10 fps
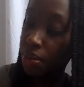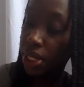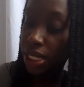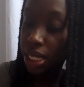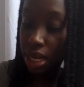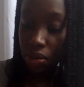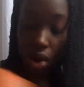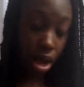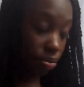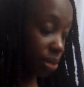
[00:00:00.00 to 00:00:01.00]

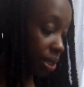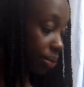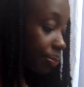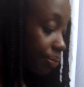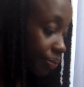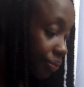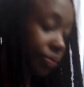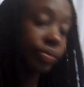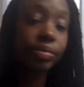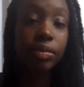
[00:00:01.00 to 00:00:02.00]
CD-ROMs.
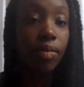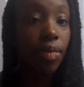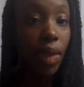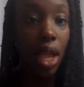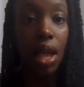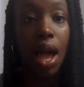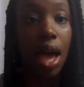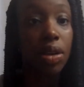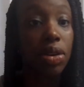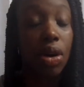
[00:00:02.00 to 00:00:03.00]
I
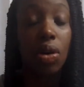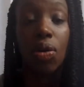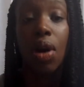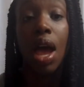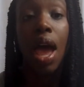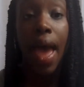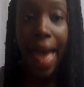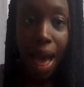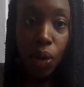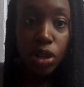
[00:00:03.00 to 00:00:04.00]
don't know
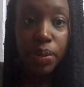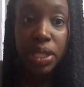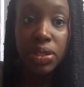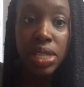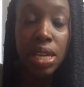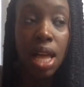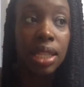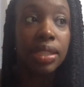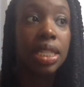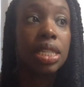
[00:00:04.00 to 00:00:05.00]
how we'll be using all
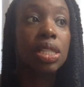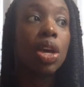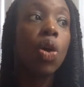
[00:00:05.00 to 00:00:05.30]
of this.